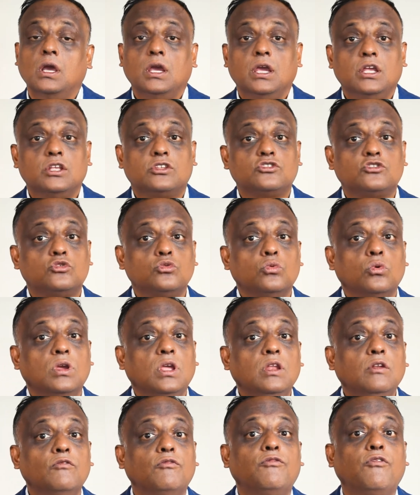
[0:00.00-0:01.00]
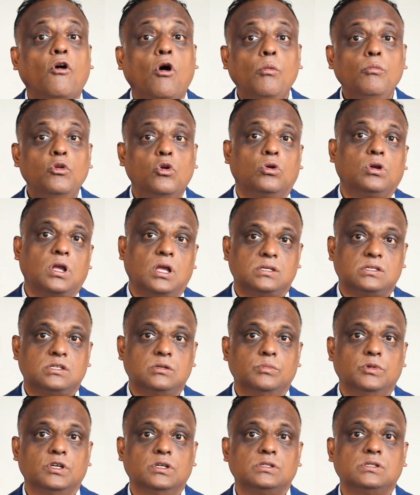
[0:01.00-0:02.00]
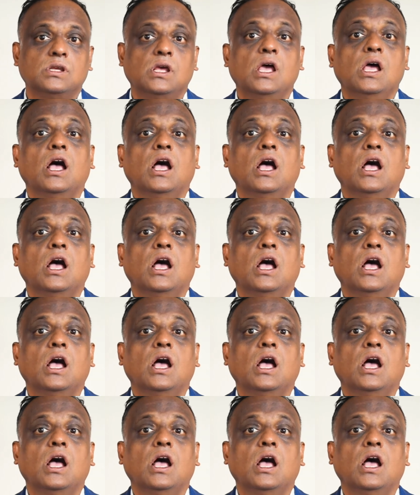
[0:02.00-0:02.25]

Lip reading: It's to inform your customers